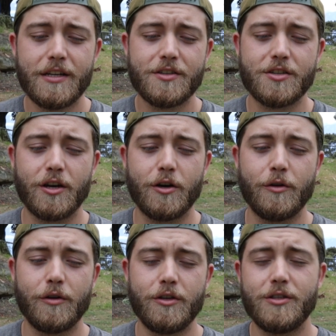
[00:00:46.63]

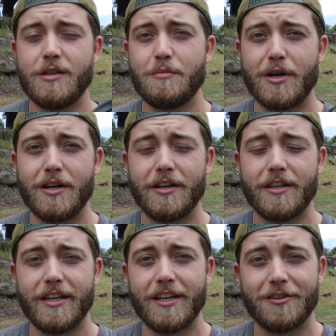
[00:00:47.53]
So you didn't buy
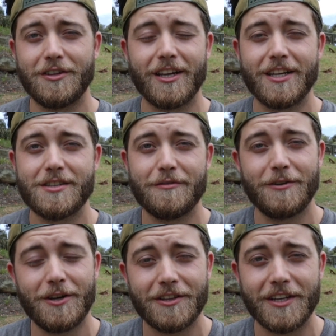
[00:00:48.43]
that other glass
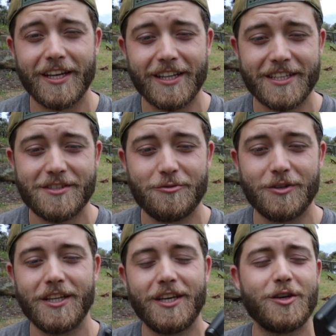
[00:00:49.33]
for nothing. That's
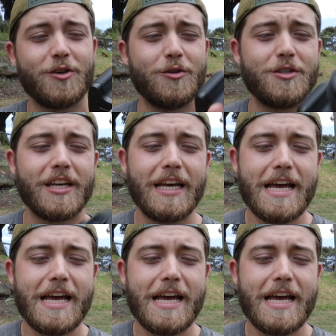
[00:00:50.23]
really good.